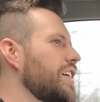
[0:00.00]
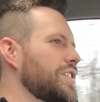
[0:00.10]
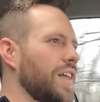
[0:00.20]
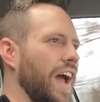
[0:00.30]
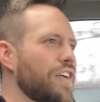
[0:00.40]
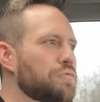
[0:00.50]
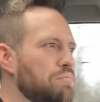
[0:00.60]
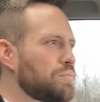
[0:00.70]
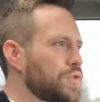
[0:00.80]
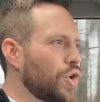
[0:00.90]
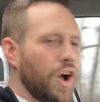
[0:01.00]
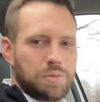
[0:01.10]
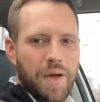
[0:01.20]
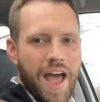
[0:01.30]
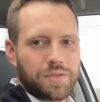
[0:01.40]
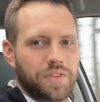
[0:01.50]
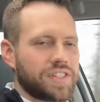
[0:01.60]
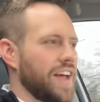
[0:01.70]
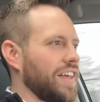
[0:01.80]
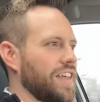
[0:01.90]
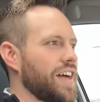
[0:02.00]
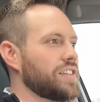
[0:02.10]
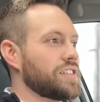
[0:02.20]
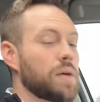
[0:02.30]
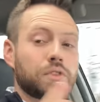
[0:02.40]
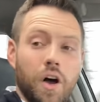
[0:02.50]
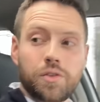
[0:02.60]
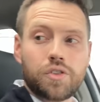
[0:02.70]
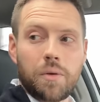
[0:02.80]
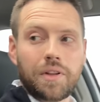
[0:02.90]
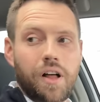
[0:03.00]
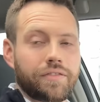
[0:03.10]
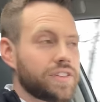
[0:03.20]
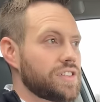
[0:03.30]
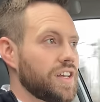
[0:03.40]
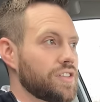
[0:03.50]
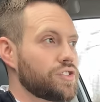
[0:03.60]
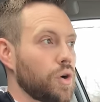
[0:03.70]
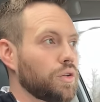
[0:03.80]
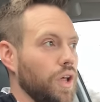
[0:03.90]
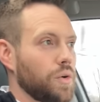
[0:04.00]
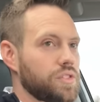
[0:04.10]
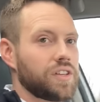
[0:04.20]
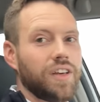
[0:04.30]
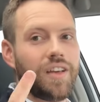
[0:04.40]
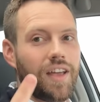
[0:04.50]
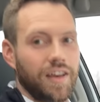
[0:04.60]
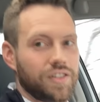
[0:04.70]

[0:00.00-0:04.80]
So like I've crossed paths with this guy like a thousand times. Also, Jon McLaughlin singing "So Close" and